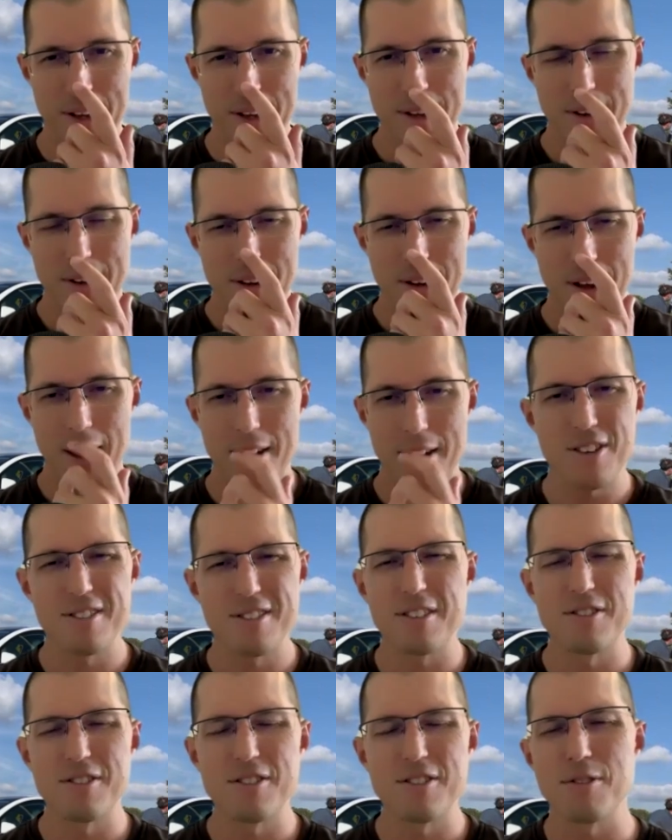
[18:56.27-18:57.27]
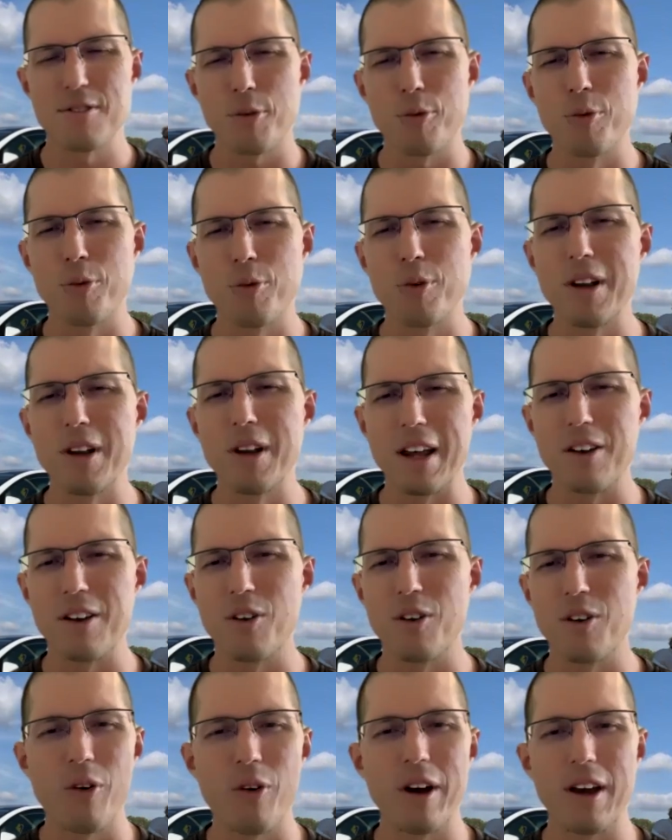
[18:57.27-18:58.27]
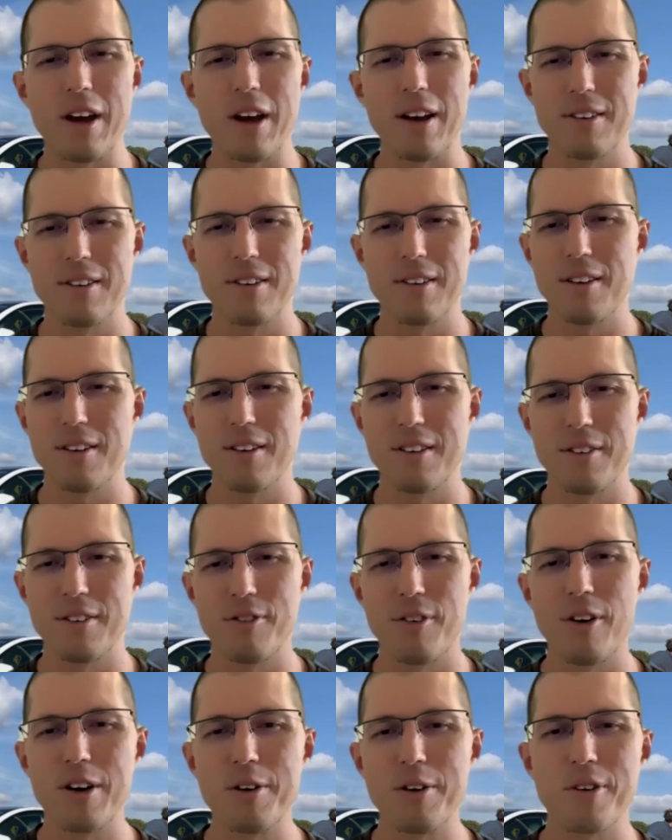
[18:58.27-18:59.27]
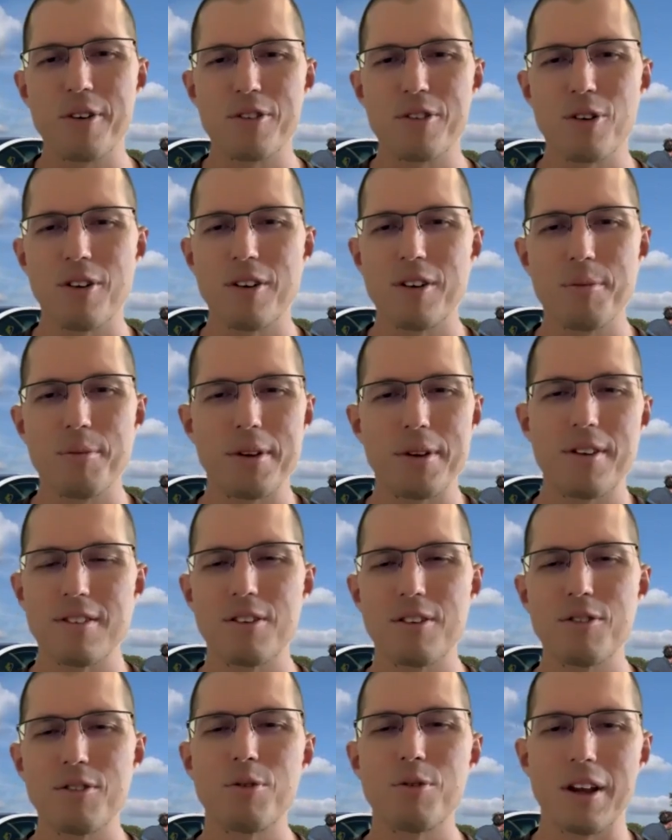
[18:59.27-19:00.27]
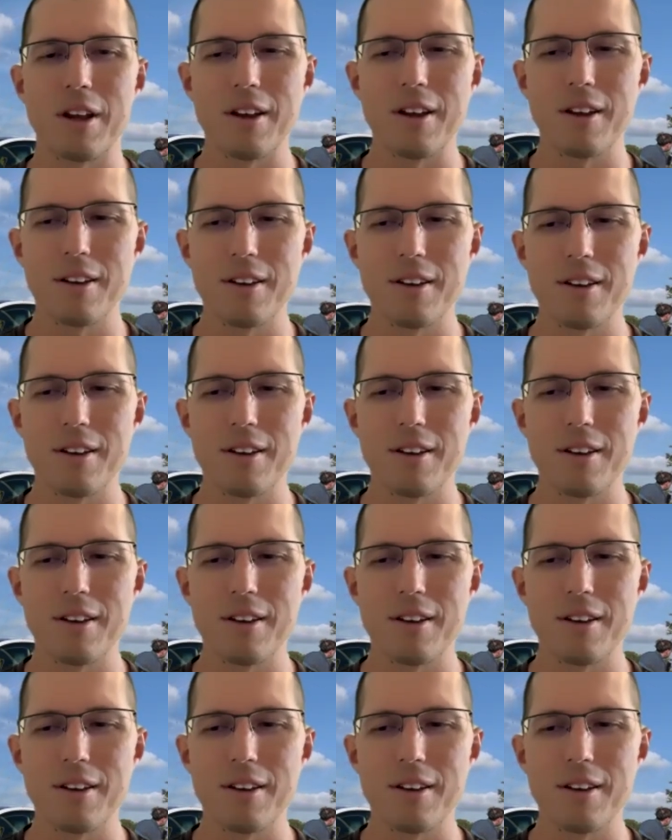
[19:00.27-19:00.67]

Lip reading: it's just a really annoying. The volume control on the Tesla is really not